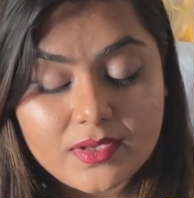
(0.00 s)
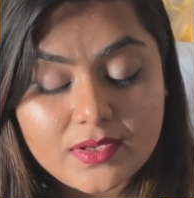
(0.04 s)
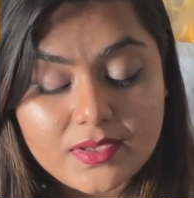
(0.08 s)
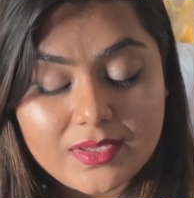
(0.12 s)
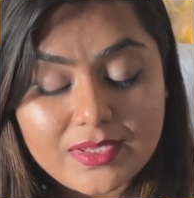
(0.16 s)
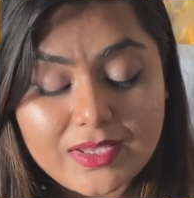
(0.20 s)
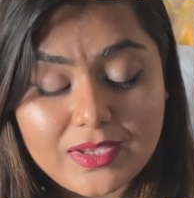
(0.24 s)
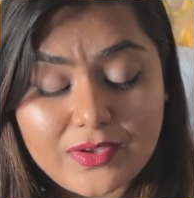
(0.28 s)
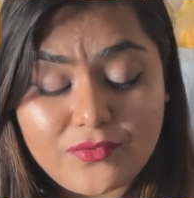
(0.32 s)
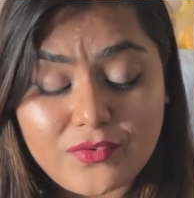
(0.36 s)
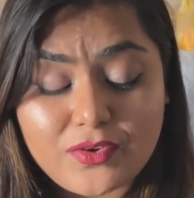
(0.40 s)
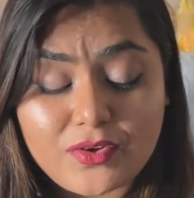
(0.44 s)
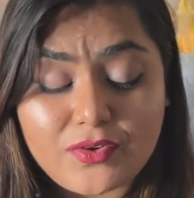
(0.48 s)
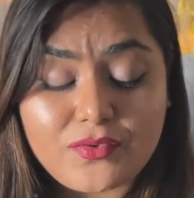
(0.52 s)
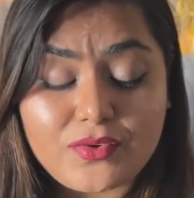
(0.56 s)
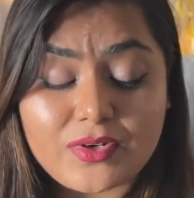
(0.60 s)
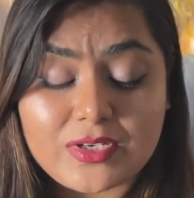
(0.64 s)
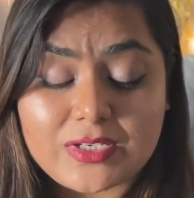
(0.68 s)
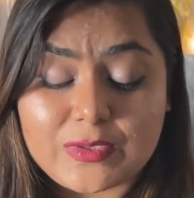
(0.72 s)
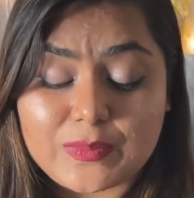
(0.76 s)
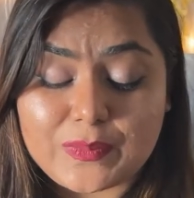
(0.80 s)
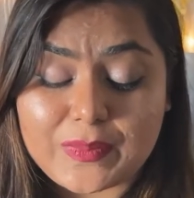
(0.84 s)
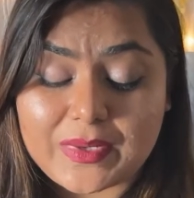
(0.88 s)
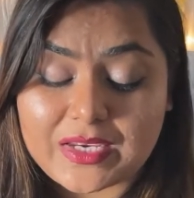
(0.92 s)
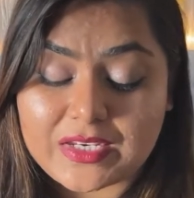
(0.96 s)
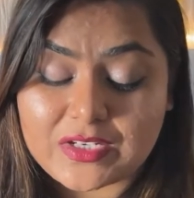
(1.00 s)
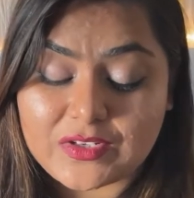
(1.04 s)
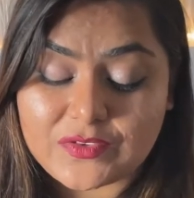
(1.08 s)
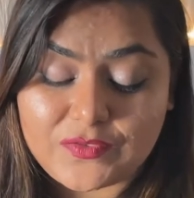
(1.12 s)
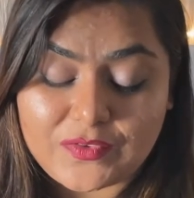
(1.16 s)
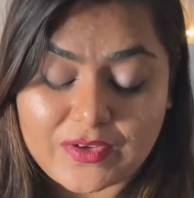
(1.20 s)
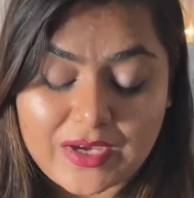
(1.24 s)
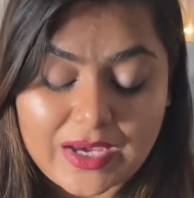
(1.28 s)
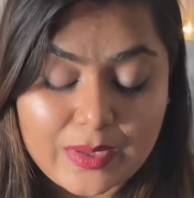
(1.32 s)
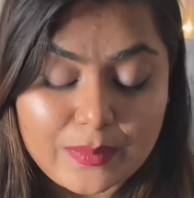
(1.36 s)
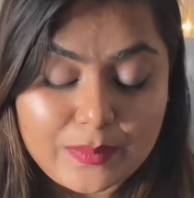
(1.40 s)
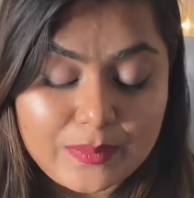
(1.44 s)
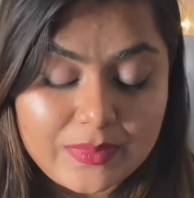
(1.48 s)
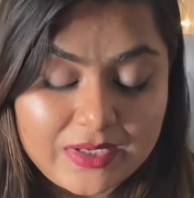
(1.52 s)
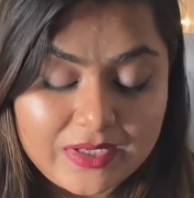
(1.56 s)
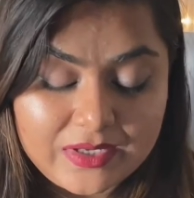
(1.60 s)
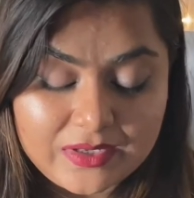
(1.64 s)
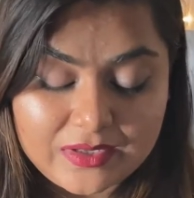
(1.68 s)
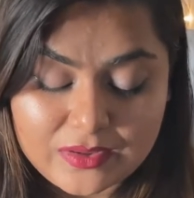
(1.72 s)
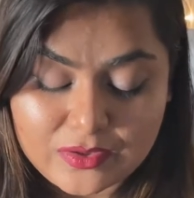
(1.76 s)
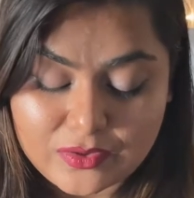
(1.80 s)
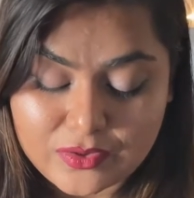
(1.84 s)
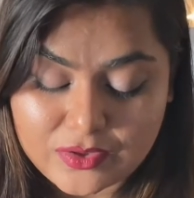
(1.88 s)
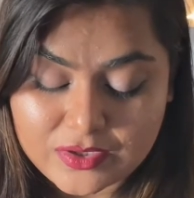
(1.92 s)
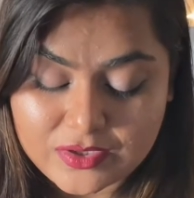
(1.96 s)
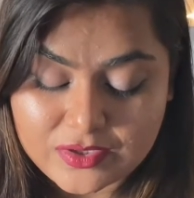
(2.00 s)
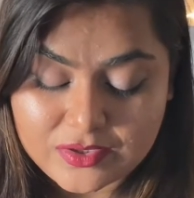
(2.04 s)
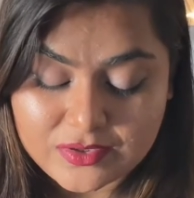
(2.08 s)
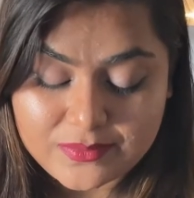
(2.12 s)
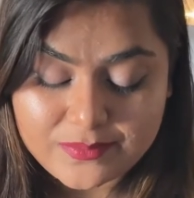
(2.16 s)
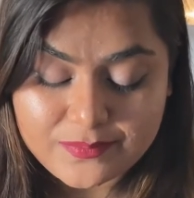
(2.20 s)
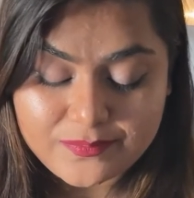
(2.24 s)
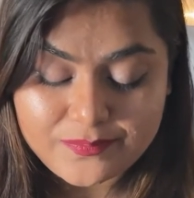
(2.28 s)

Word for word: They will respect family a lot.